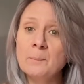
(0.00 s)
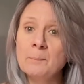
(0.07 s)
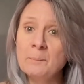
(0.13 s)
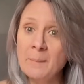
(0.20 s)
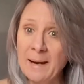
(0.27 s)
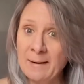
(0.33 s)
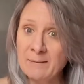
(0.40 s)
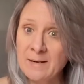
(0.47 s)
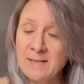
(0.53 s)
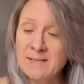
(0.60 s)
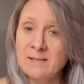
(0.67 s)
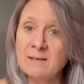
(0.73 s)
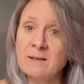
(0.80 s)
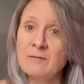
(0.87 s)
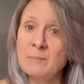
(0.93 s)

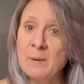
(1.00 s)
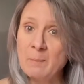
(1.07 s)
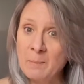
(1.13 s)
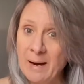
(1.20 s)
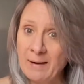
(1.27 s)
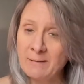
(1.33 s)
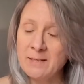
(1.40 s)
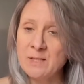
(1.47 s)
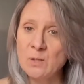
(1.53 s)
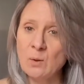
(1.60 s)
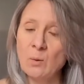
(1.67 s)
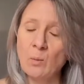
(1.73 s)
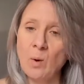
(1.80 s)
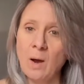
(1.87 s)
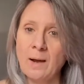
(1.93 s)
married and have been married
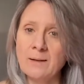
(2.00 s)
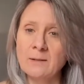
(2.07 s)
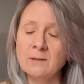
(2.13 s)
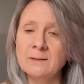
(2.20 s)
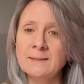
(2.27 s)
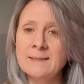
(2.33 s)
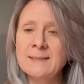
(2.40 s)
a while.